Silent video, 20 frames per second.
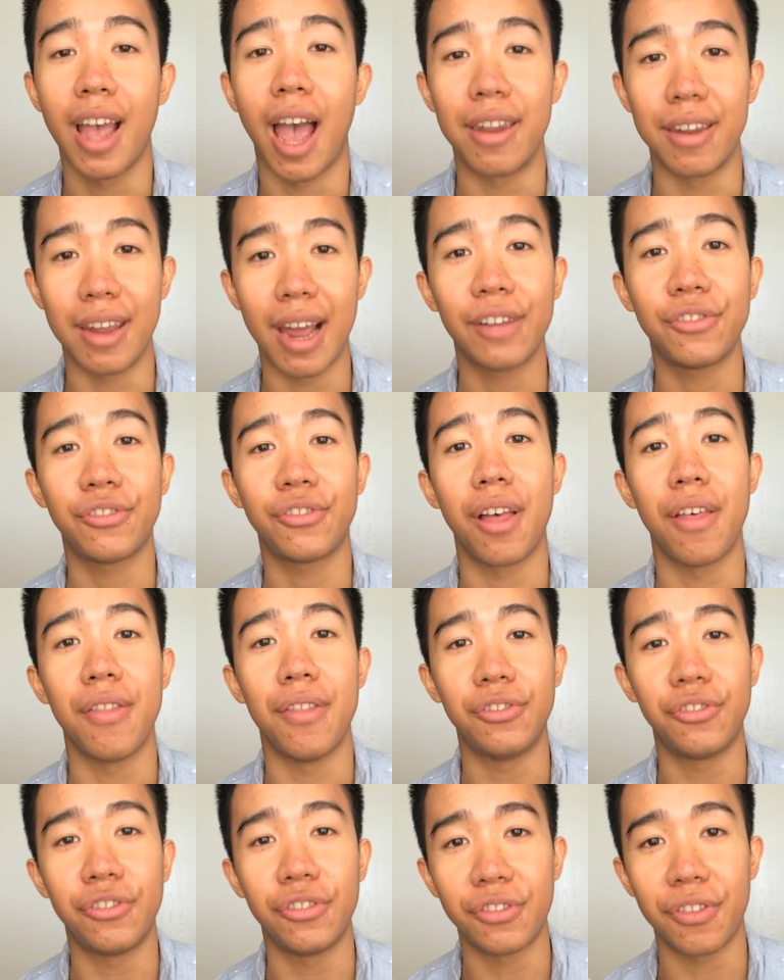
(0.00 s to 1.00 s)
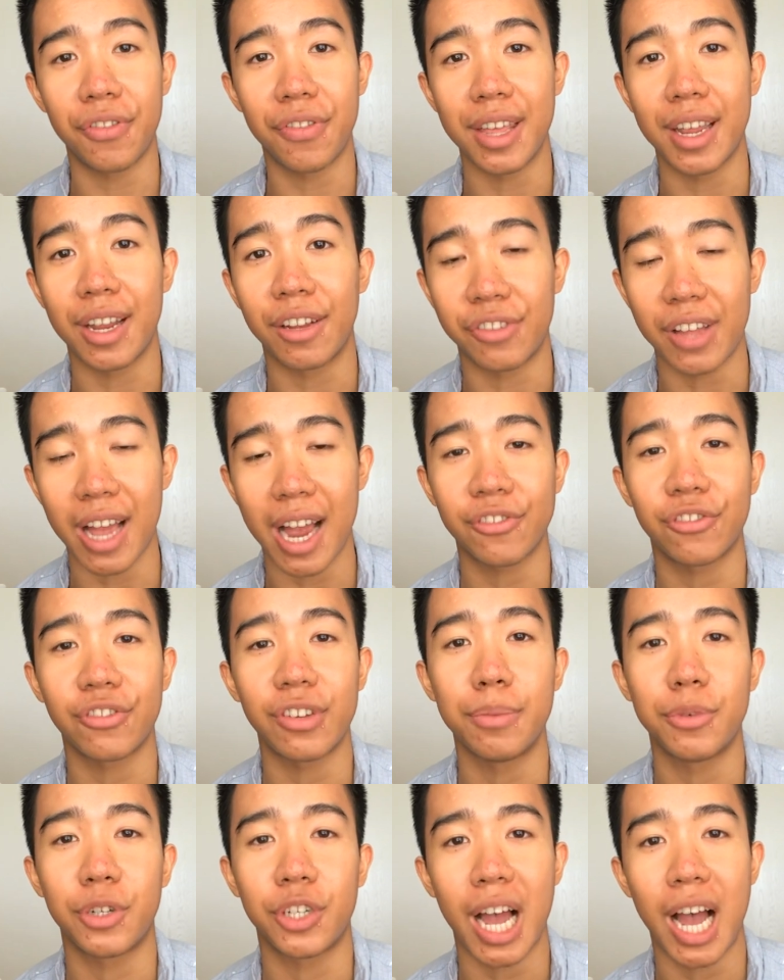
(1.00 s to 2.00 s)
And yes, this is the exact
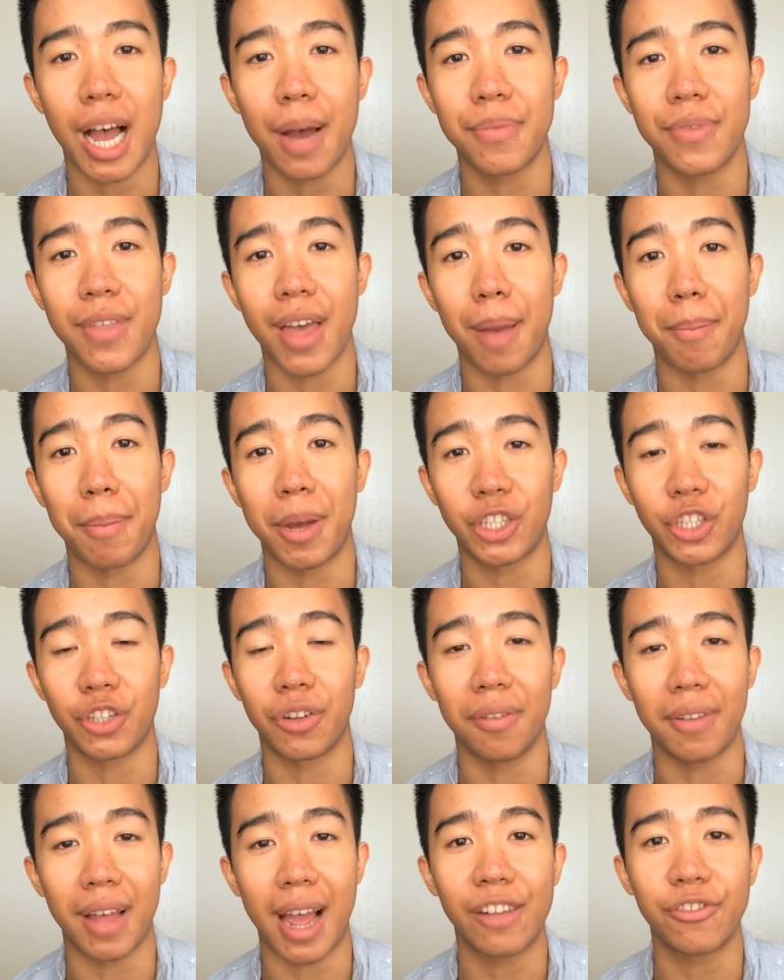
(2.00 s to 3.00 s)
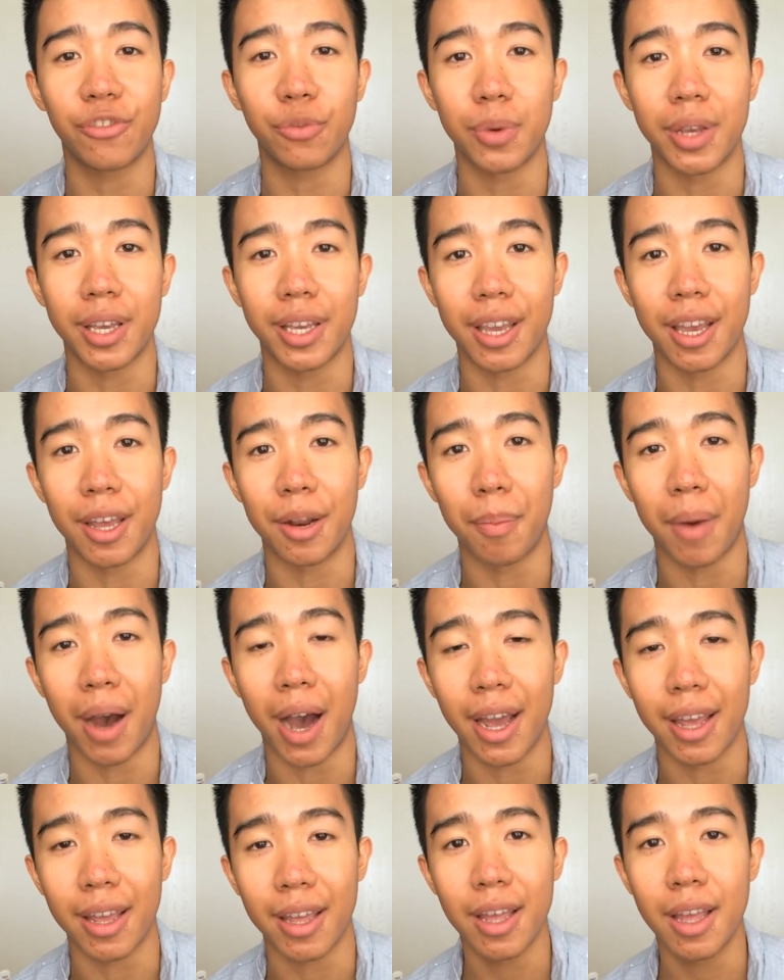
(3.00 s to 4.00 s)
same job that I mentioned last week in
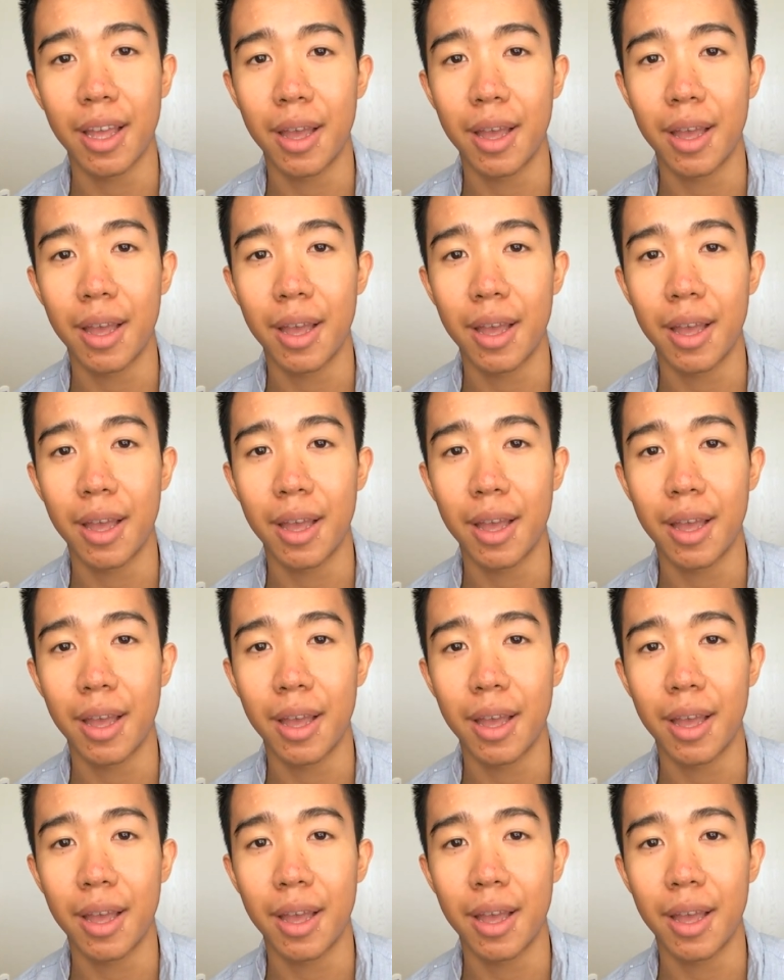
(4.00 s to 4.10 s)
my